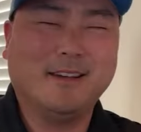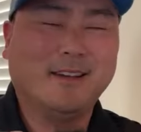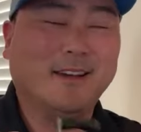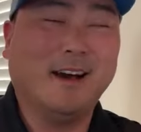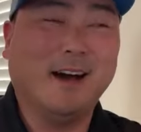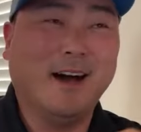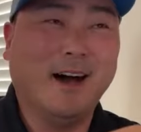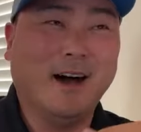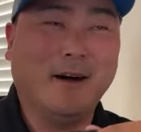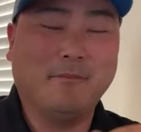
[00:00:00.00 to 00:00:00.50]

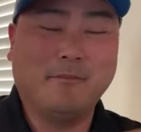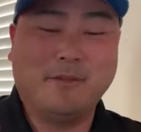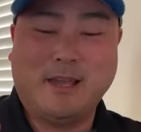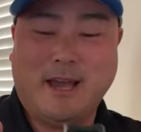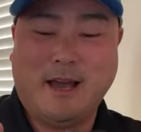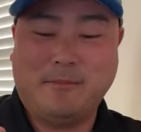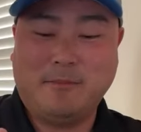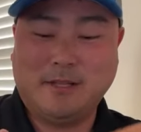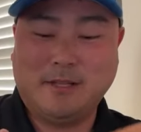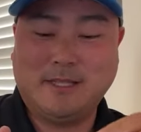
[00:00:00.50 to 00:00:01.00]

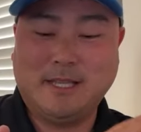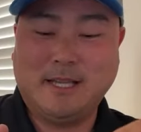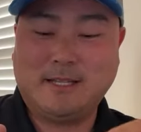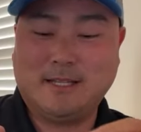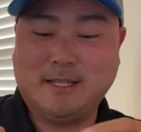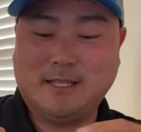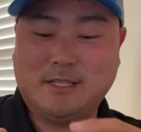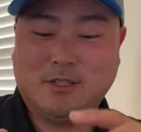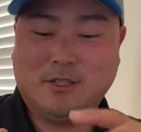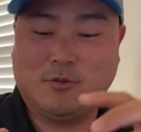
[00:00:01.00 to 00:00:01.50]
I'm
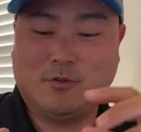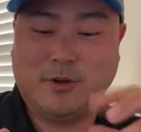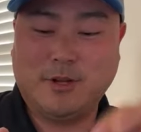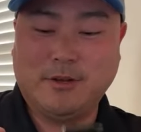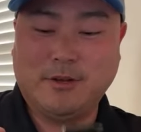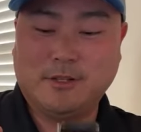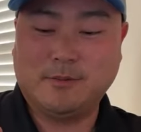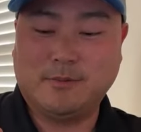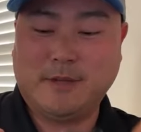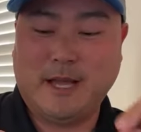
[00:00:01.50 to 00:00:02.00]
addicted to
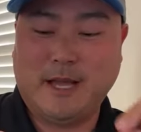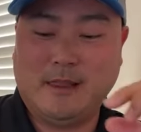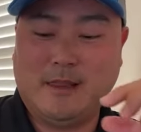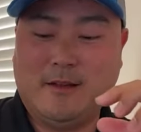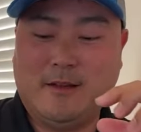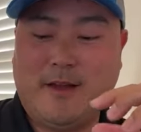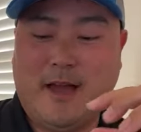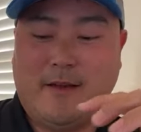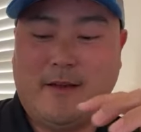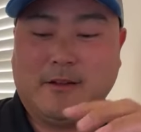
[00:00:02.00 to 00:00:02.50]
reels, man. I
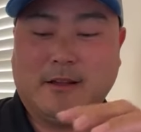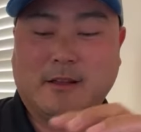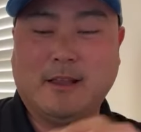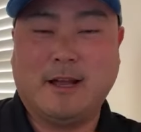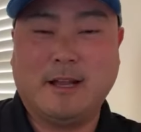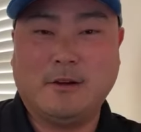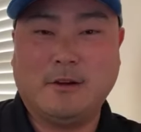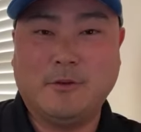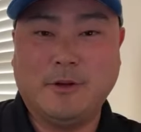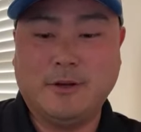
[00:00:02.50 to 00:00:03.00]
love having a
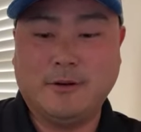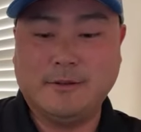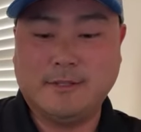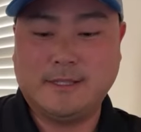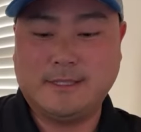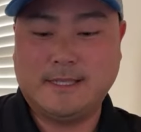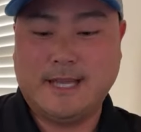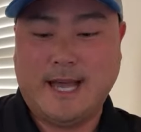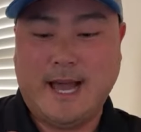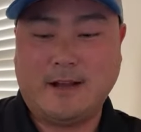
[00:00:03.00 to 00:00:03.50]
lot of reels
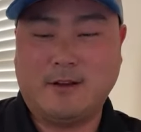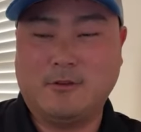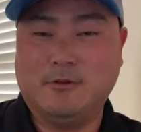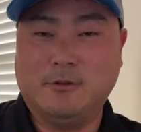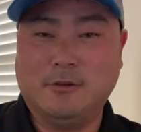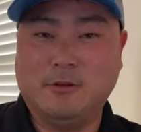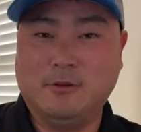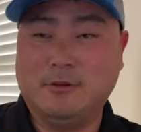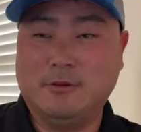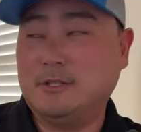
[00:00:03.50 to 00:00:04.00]
and tackle
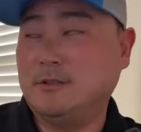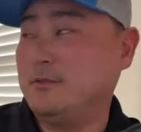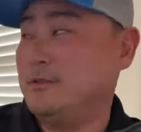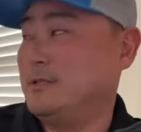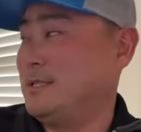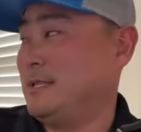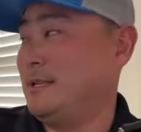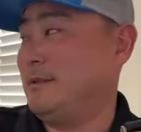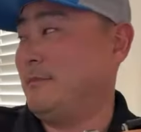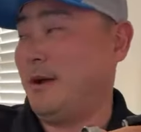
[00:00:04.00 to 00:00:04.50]
and lures that you
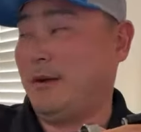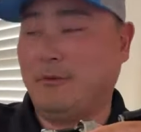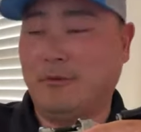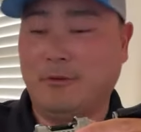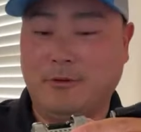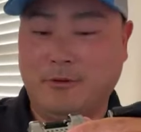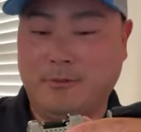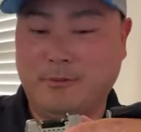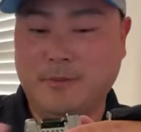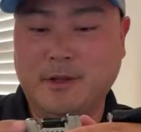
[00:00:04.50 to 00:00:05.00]
see in my
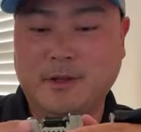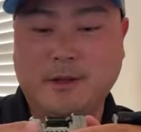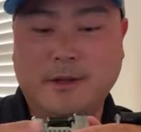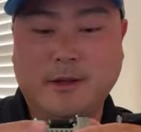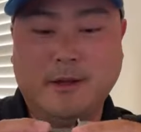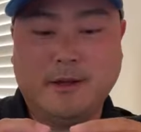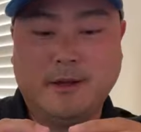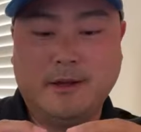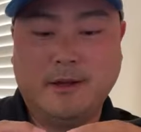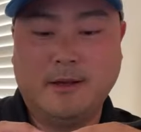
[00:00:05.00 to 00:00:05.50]
room.
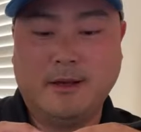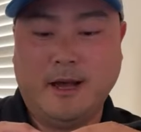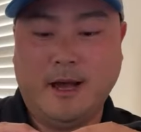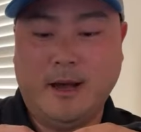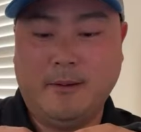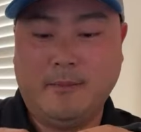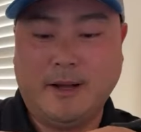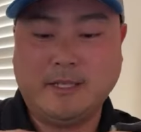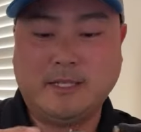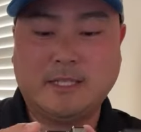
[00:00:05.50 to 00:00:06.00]

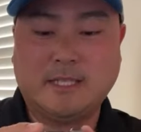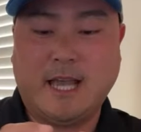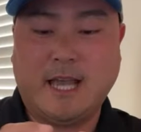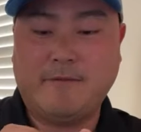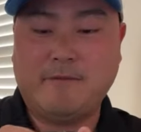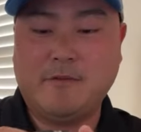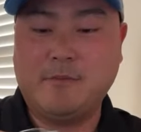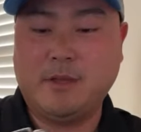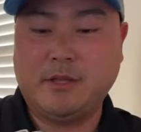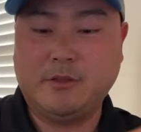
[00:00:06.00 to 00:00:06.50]
I just
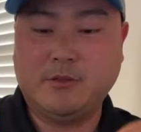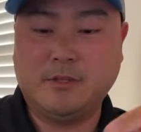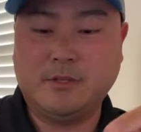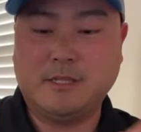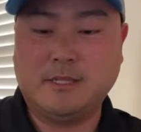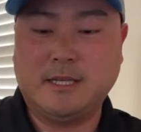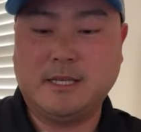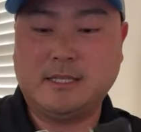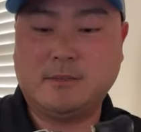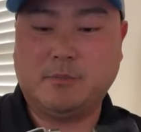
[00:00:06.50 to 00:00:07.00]
haven't been
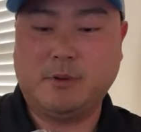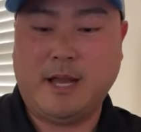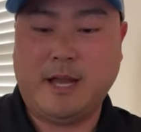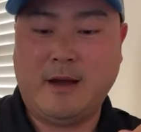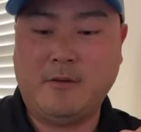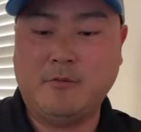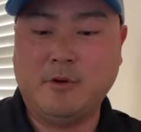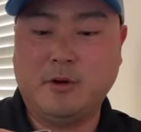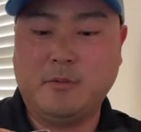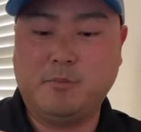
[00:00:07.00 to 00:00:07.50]
using this, but I
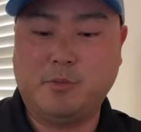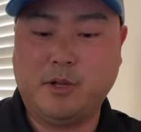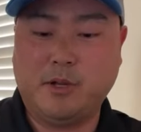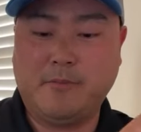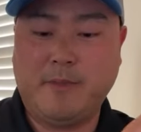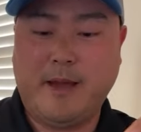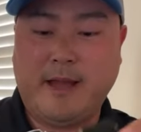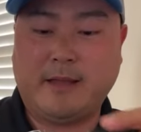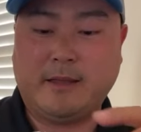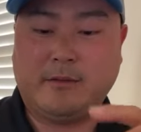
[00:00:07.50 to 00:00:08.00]
will put it
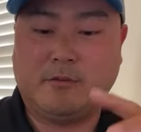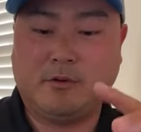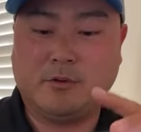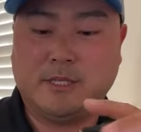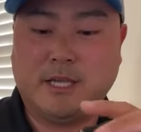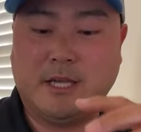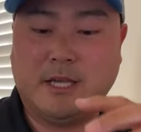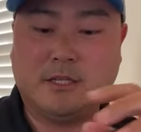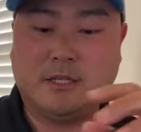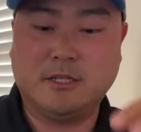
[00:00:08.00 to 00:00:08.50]
back in
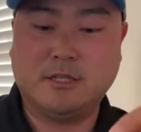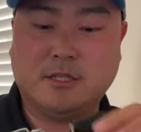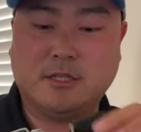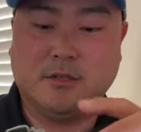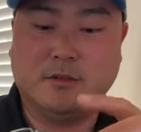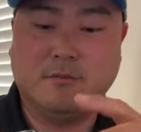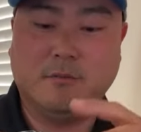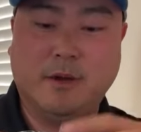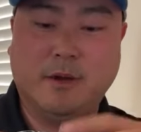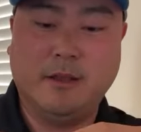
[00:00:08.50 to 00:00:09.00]
rotation
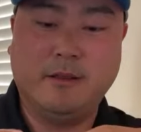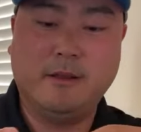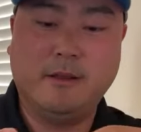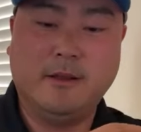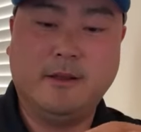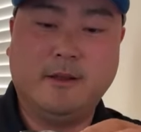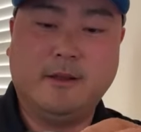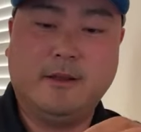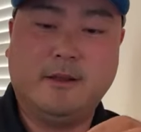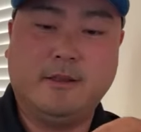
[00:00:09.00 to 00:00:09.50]
soon. But
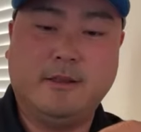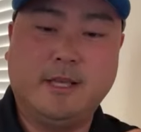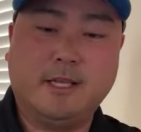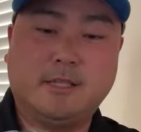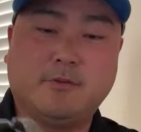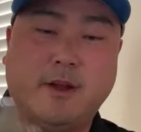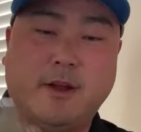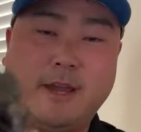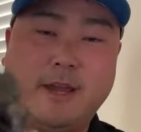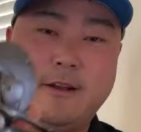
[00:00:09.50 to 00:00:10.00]

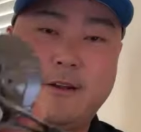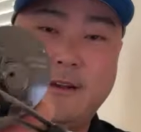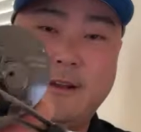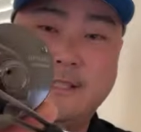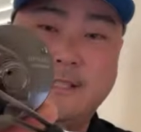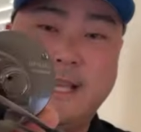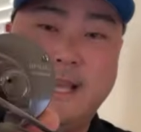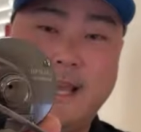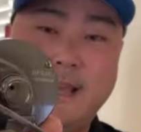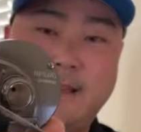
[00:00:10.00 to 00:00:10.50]
this right here
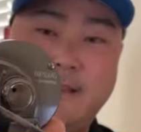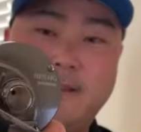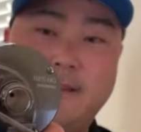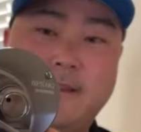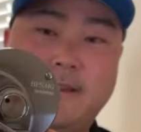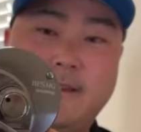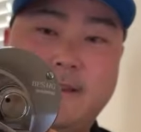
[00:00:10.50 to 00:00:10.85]
is a